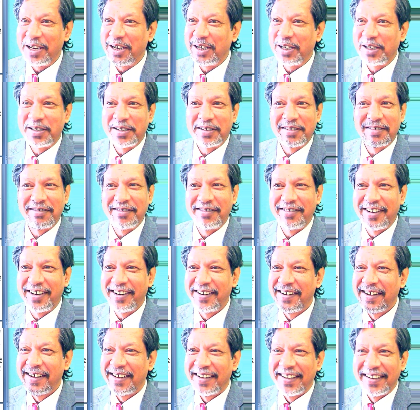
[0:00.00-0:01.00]

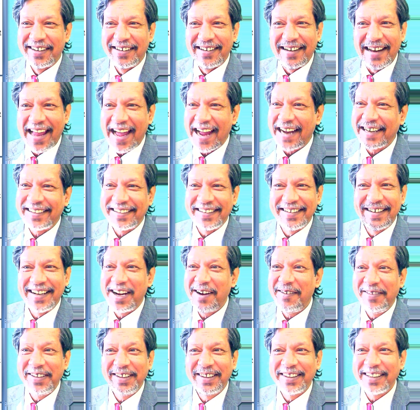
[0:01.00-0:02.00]
Danish,
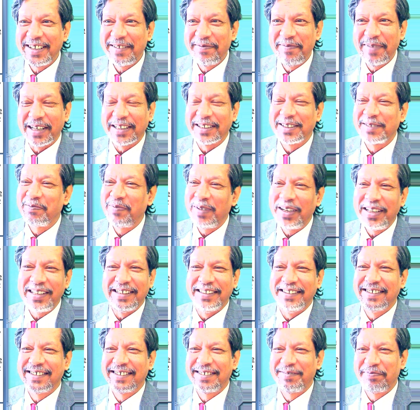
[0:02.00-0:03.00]
Latin, everything
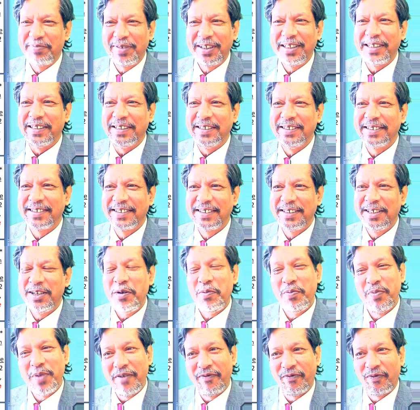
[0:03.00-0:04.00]
mixed. Please,
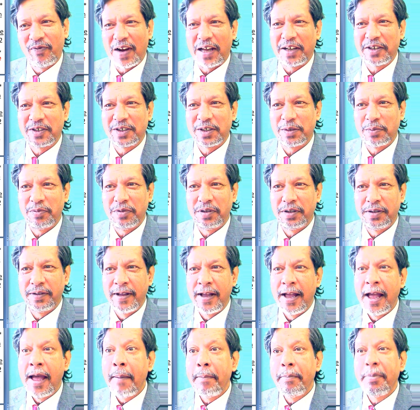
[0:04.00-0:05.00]
be
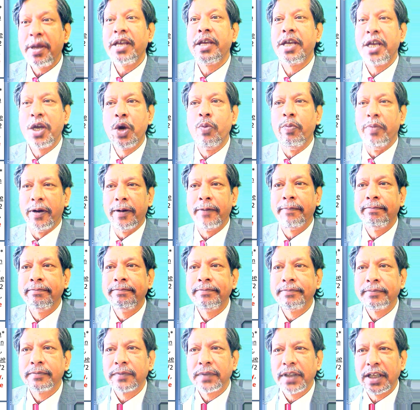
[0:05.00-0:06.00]
flexible. Be
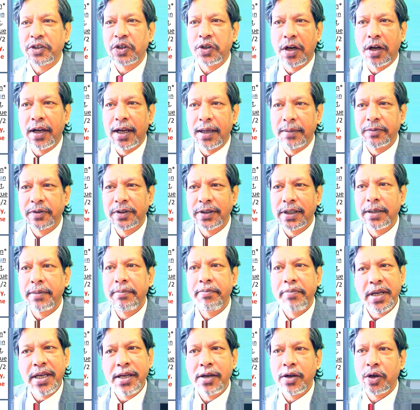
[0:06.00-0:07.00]
human. That's all
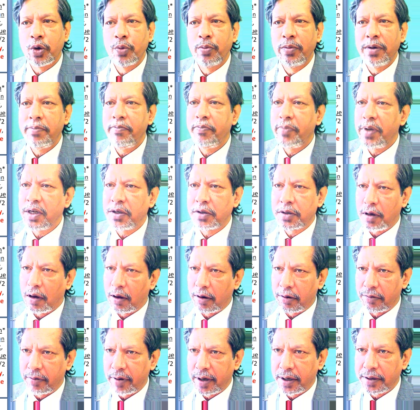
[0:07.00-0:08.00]
I'm saying. Be human,
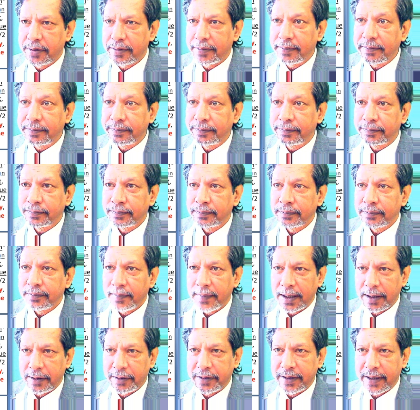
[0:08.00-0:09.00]
be tolerant.
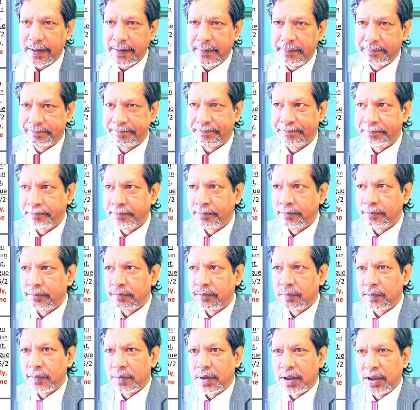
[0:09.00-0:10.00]
Okay?
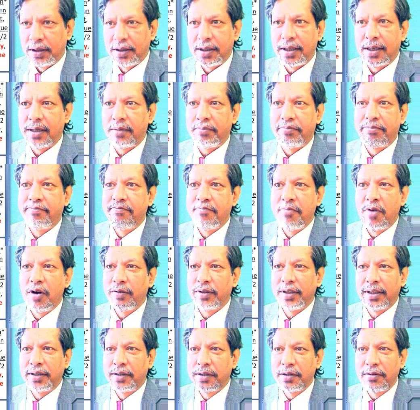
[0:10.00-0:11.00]
There are
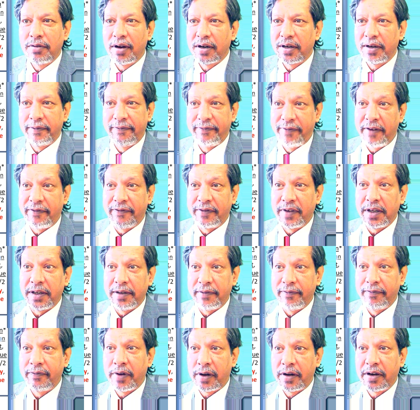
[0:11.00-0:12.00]
more than
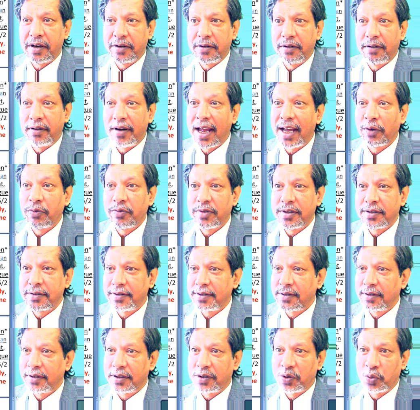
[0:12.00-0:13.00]
250 very good
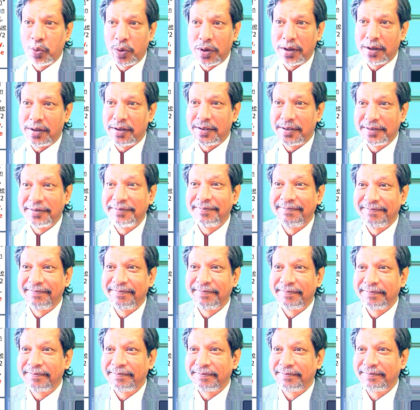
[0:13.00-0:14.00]
languages in this
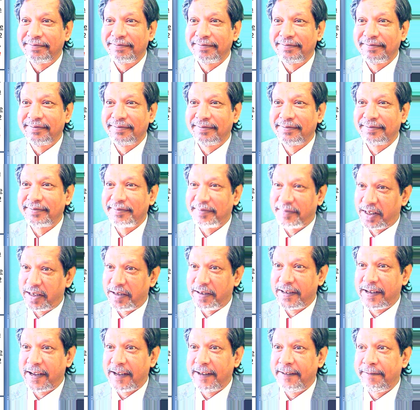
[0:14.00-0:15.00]
world.
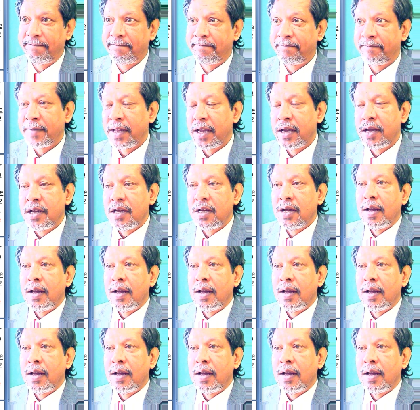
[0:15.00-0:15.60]
Okay?